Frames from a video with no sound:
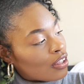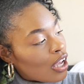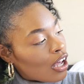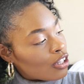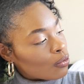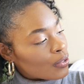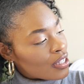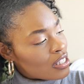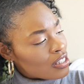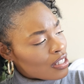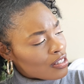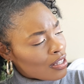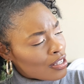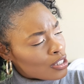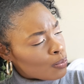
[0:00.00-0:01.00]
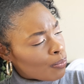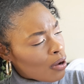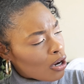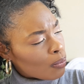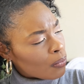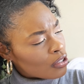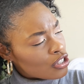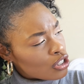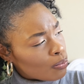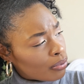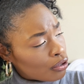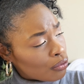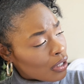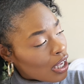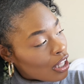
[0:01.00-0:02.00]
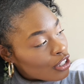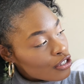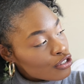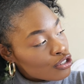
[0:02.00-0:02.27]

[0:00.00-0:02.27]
and the other one is in this purplish blue color.